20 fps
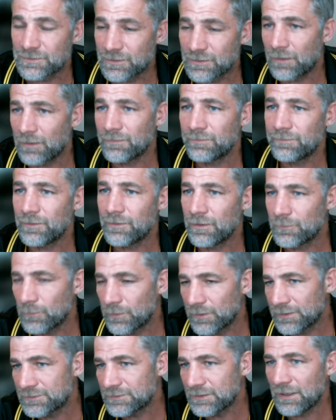stuff on
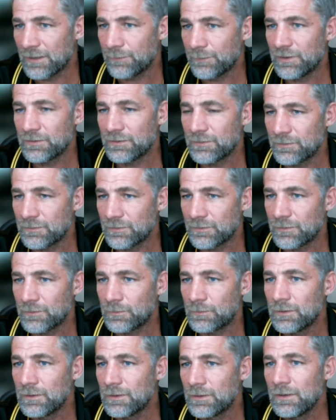what it's aiming to
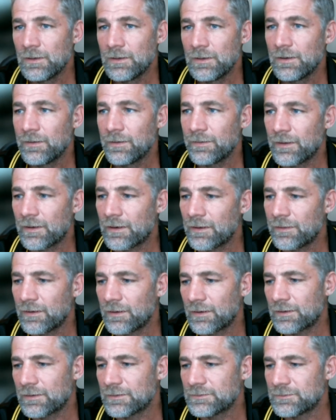do that I
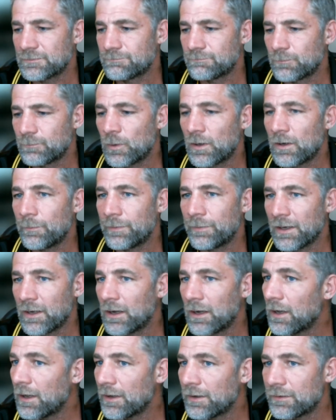think is well
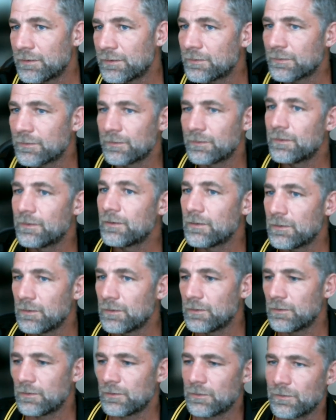beyond,
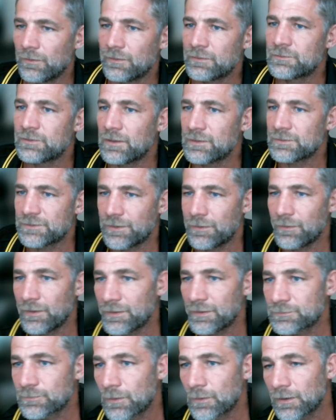this
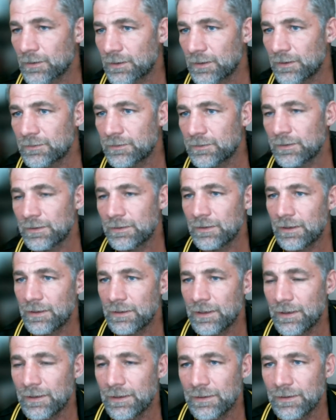SLS rocket,
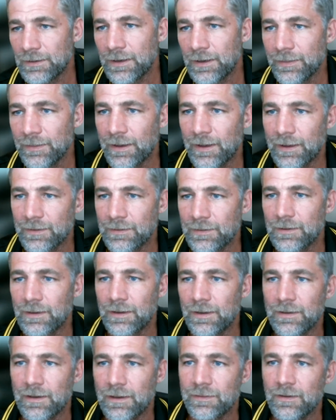and that
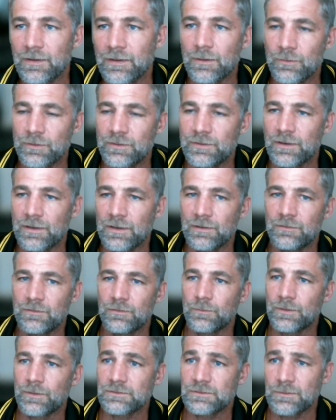I think I would dig
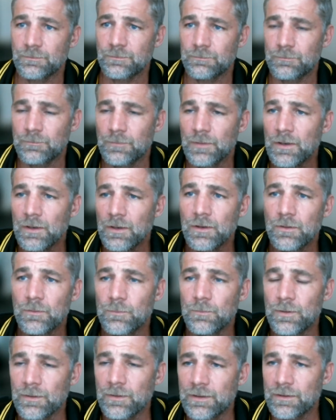into, because it
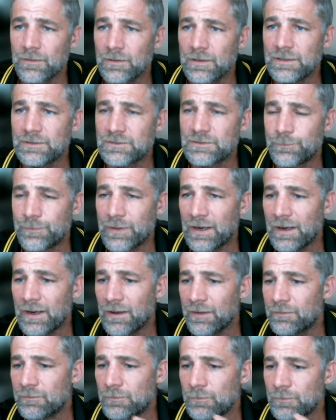really leads a
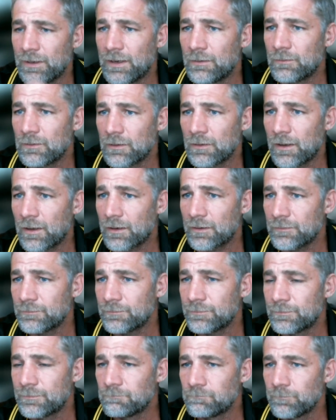path to how a lot
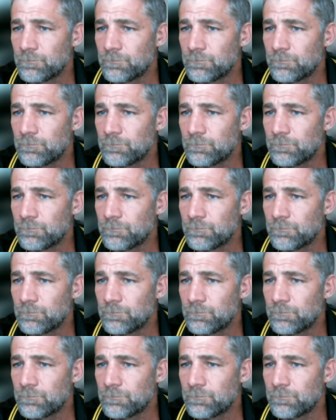of